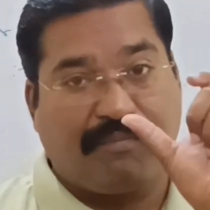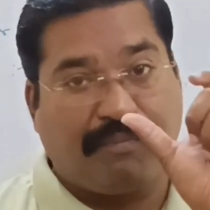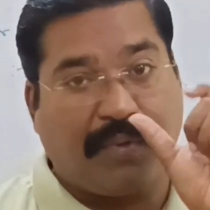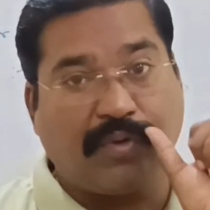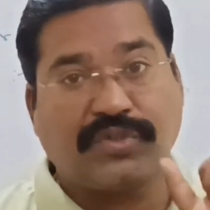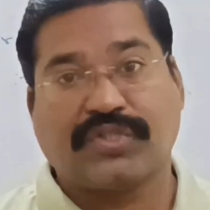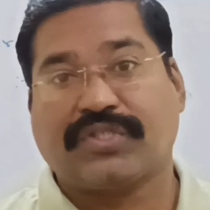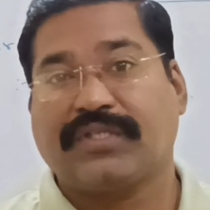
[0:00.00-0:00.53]

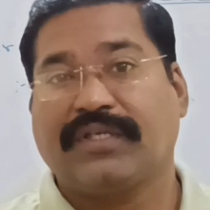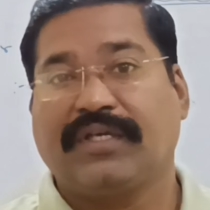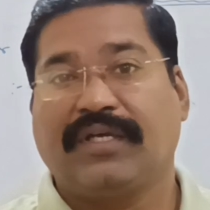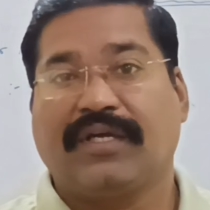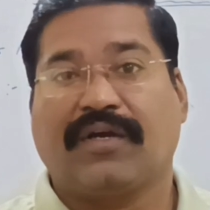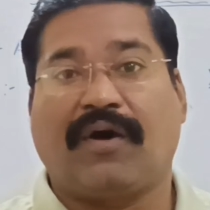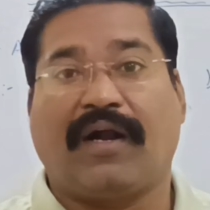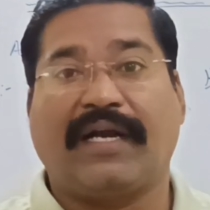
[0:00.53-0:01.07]
post
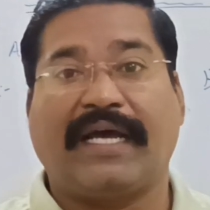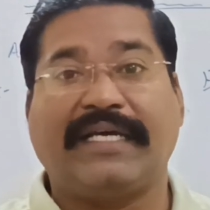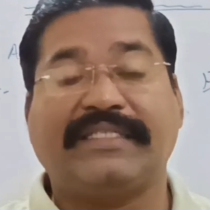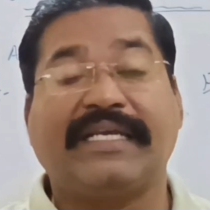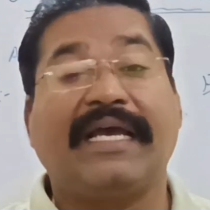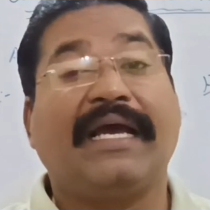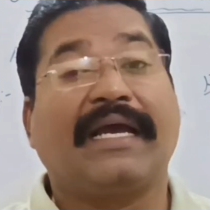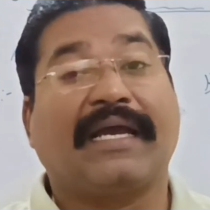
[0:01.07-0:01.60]
called
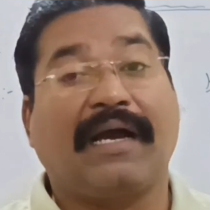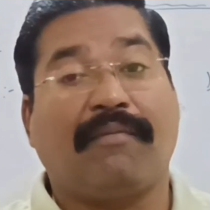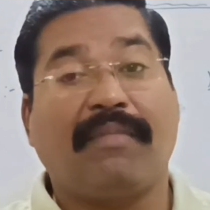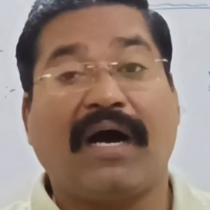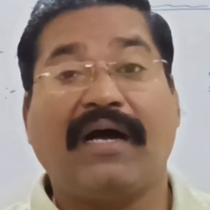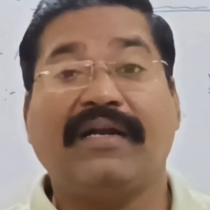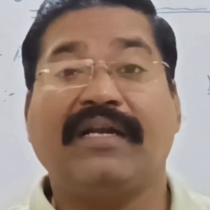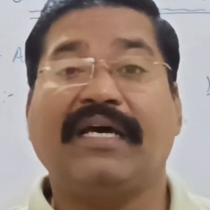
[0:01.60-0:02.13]
as
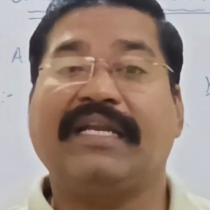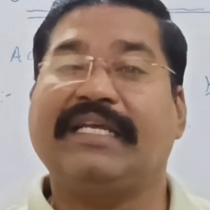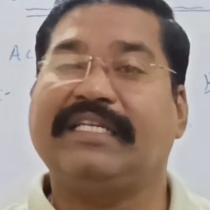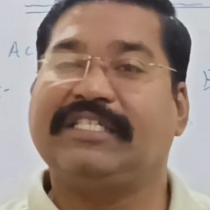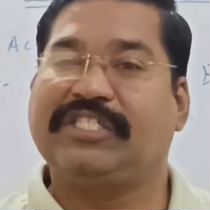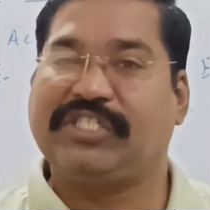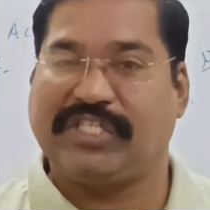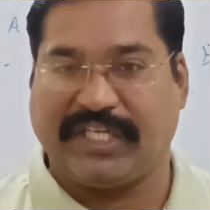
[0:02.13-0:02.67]

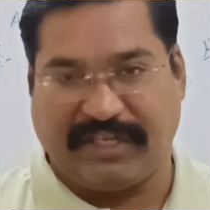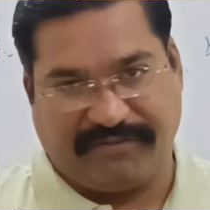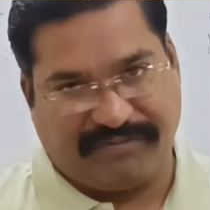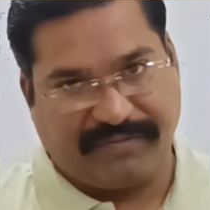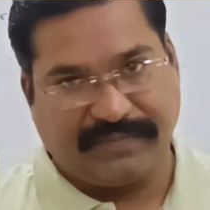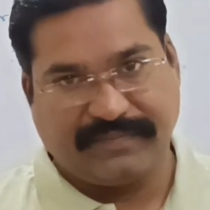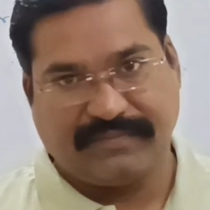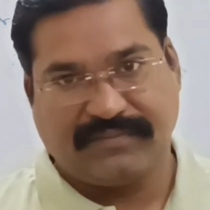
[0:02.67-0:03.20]

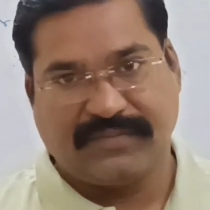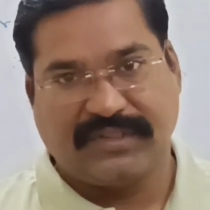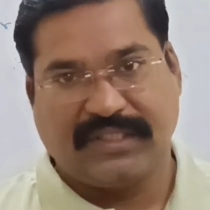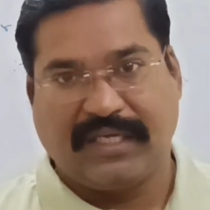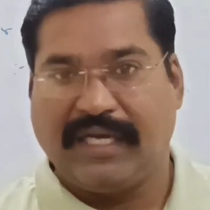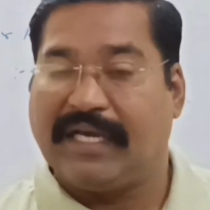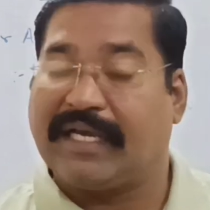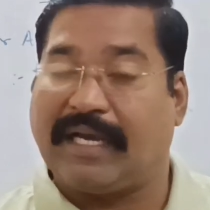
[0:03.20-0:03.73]
Commander-in-Chief.
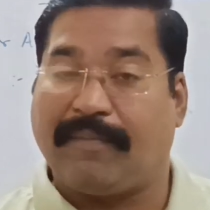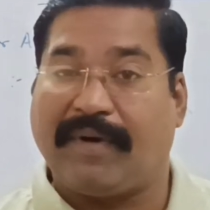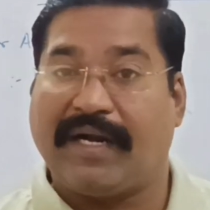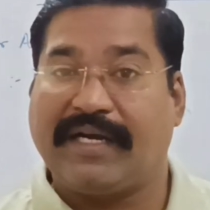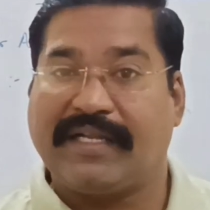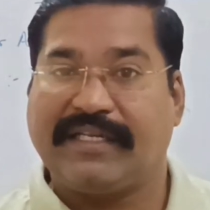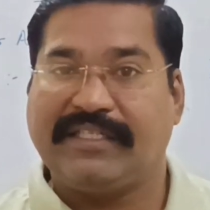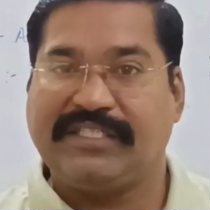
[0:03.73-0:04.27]

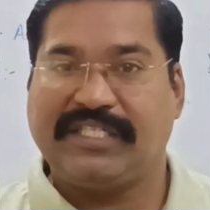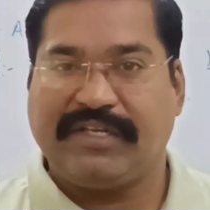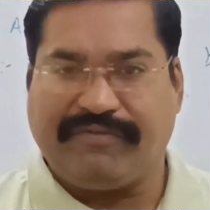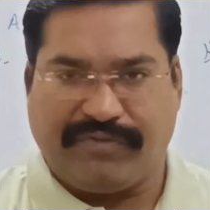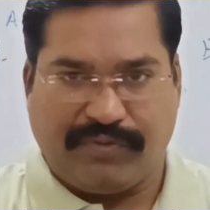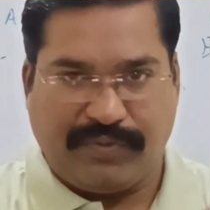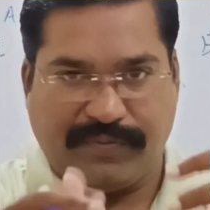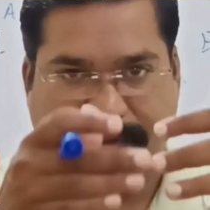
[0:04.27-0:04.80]

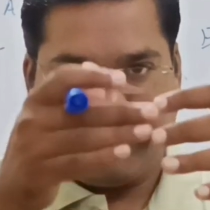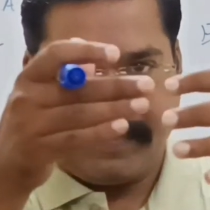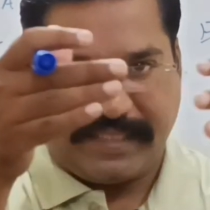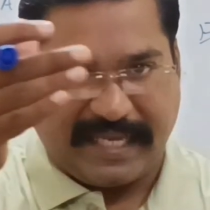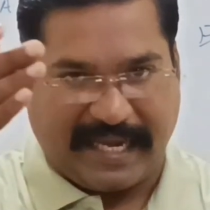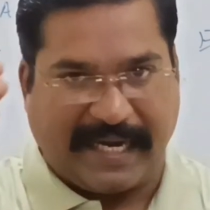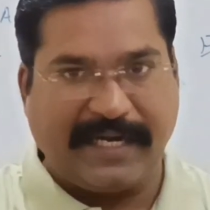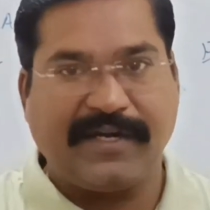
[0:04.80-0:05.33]
Commander-in-Chief, who will be
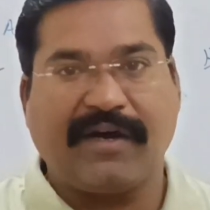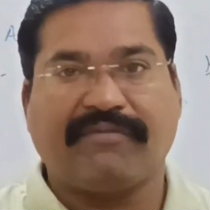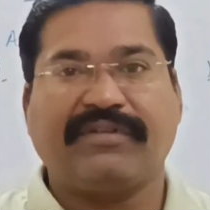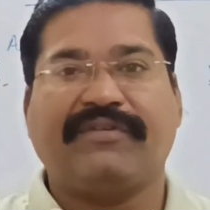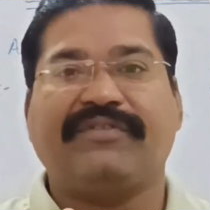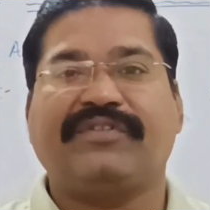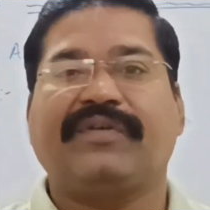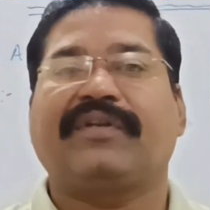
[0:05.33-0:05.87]
the head of
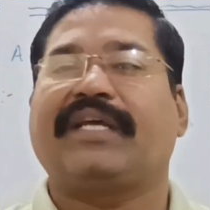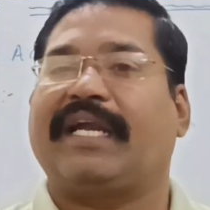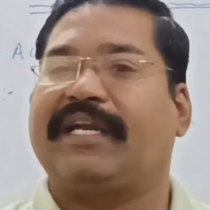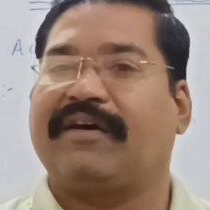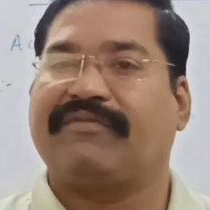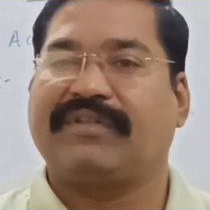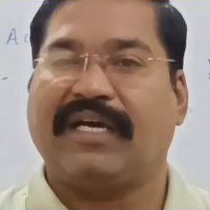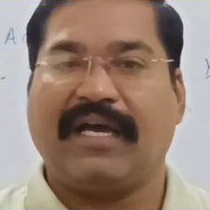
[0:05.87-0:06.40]
the
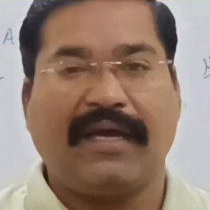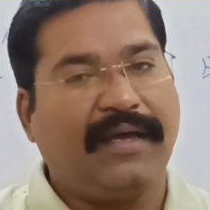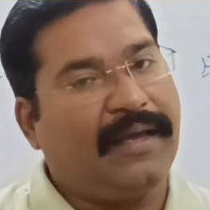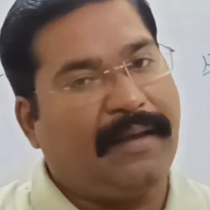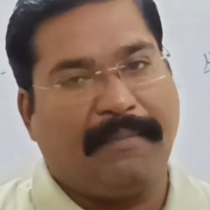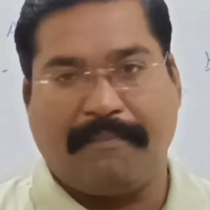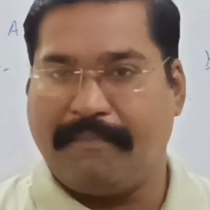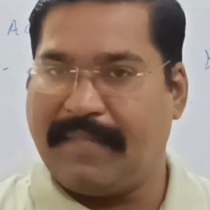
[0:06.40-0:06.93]
head of the
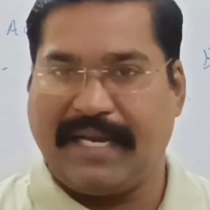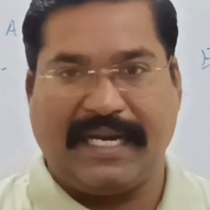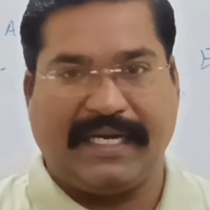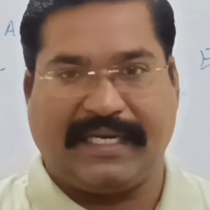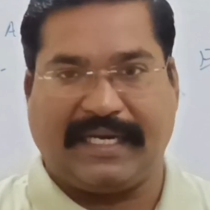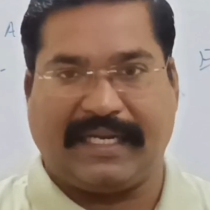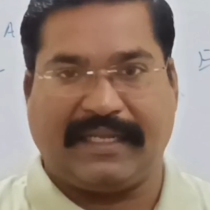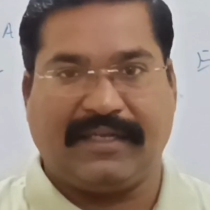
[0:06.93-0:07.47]

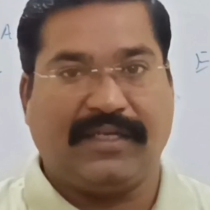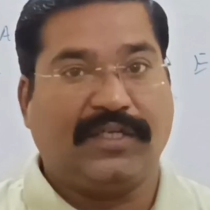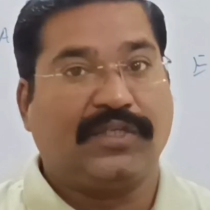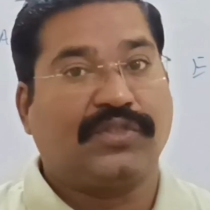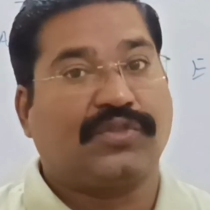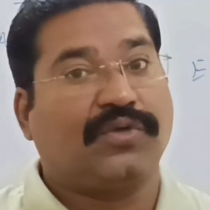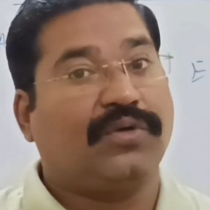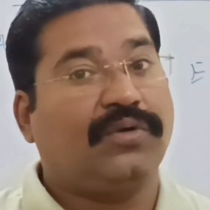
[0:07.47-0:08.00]
military.
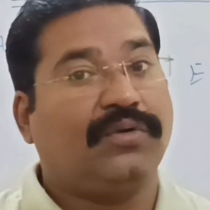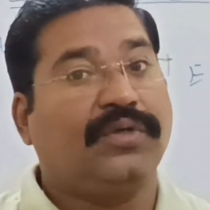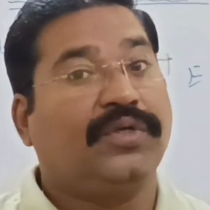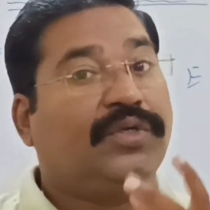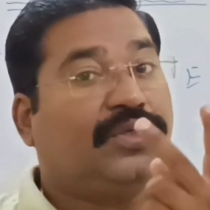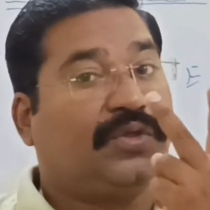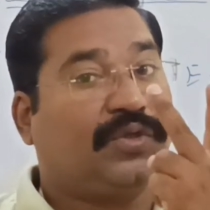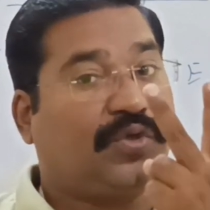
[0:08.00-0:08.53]
So
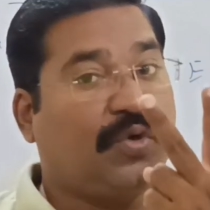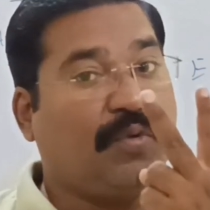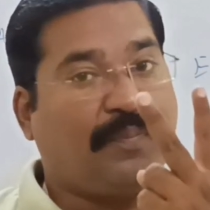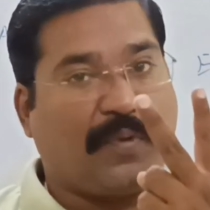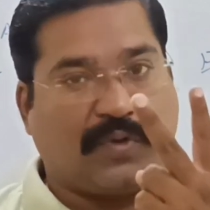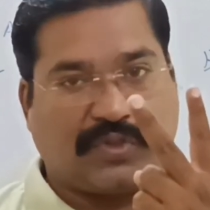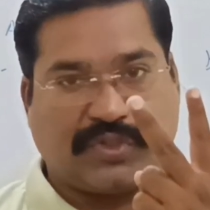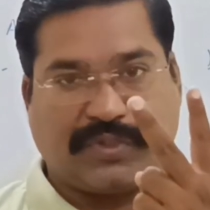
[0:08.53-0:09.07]
two
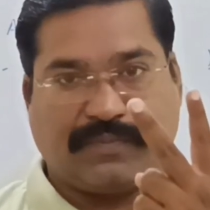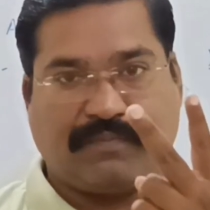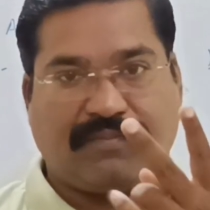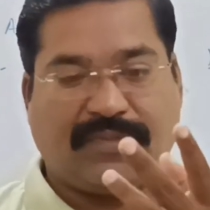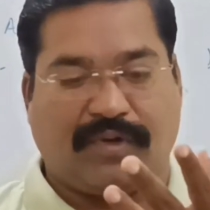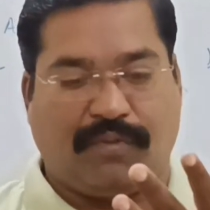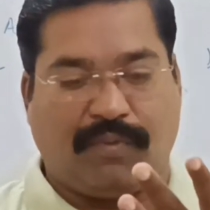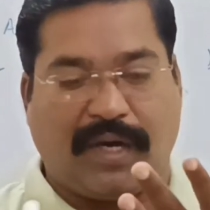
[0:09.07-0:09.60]
posts.
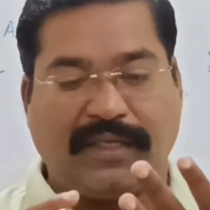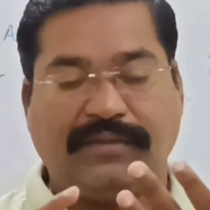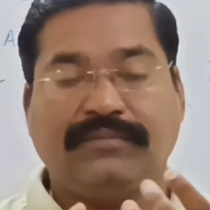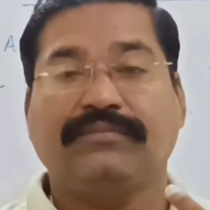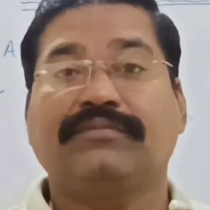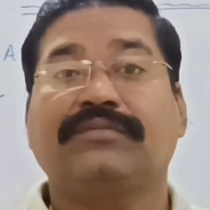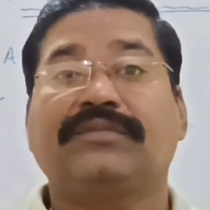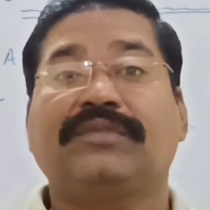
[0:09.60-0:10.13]

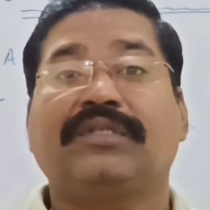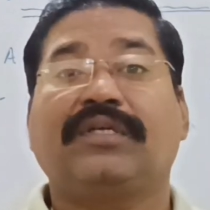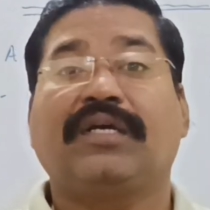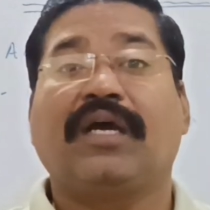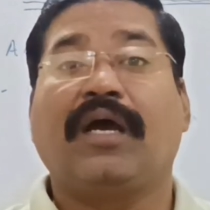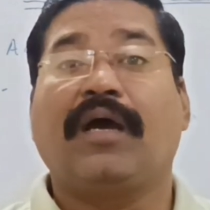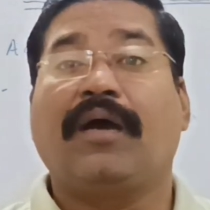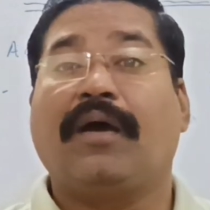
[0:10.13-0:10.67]
One,
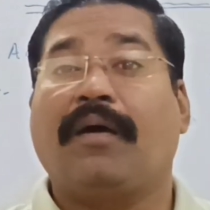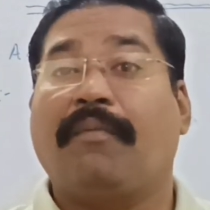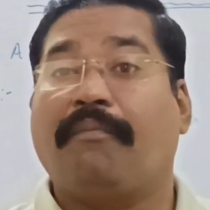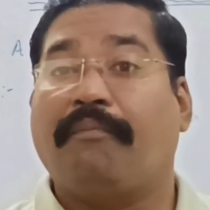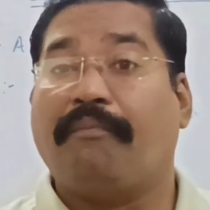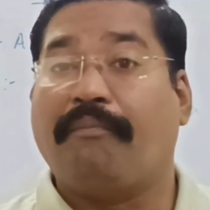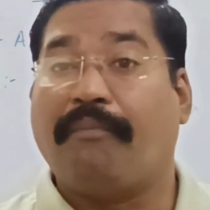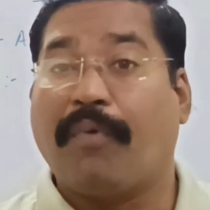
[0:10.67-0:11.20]

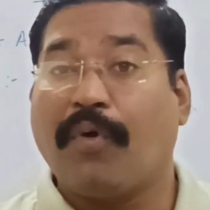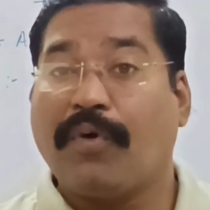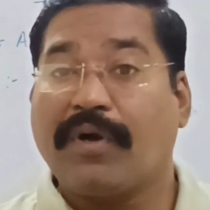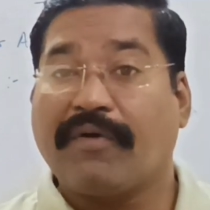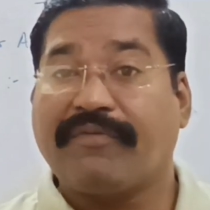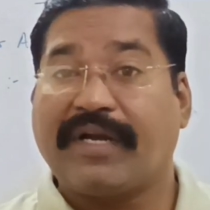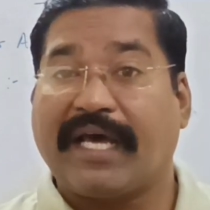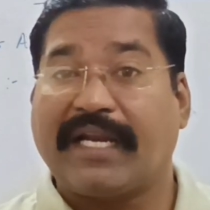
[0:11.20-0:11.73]

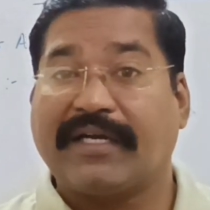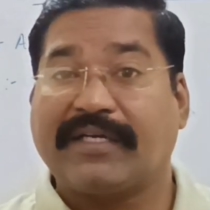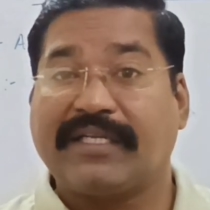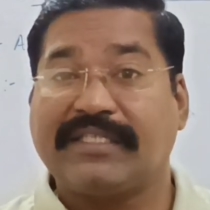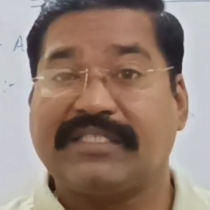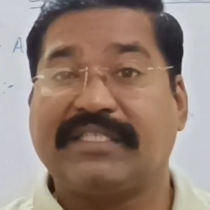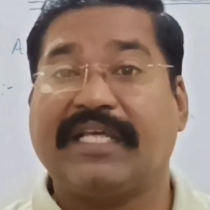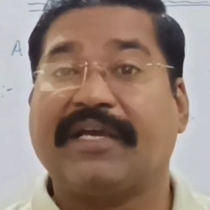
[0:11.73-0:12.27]
board of directors,